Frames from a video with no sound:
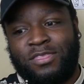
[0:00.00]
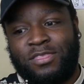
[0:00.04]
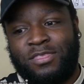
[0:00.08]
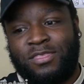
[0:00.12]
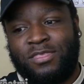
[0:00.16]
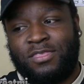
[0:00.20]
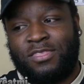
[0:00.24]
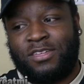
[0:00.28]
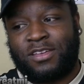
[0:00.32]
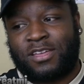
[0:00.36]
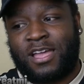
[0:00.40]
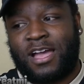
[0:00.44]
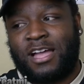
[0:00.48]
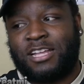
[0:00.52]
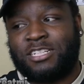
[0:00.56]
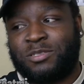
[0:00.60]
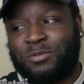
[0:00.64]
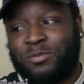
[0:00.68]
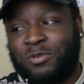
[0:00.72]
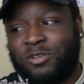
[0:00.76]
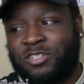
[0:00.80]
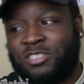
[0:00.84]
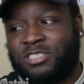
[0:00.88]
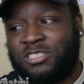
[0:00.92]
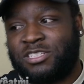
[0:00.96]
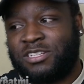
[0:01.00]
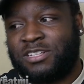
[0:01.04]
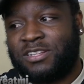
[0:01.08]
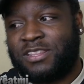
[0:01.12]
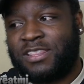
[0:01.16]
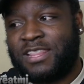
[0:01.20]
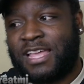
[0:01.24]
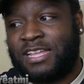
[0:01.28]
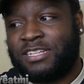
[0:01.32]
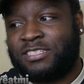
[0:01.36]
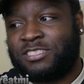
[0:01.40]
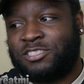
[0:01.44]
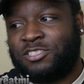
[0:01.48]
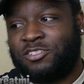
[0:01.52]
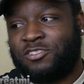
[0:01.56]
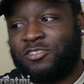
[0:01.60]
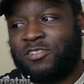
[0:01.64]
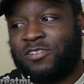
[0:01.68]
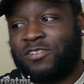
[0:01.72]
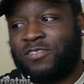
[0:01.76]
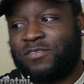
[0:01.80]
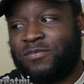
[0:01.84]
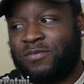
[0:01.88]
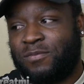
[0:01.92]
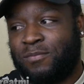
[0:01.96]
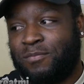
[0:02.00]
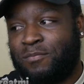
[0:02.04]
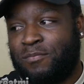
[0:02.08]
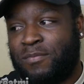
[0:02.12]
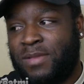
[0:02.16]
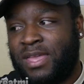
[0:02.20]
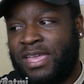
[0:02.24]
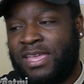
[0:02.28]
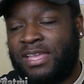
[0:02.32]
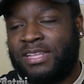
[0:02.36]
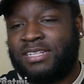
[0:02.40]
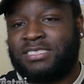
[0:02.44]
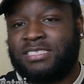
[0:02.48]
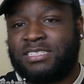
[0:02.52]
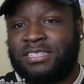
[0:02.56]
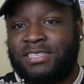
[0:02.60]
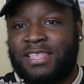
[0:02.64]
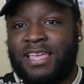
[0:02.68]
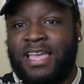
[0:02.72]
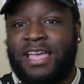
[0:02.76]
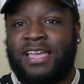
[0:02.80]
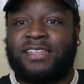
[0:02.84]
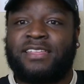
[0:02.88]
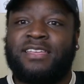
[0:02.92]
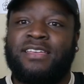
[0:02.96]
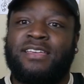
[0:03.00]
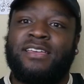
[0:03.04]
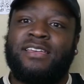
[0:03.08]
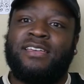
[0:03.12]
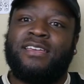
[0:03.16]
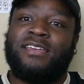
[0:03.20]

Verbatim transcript: the contribution that you have made to that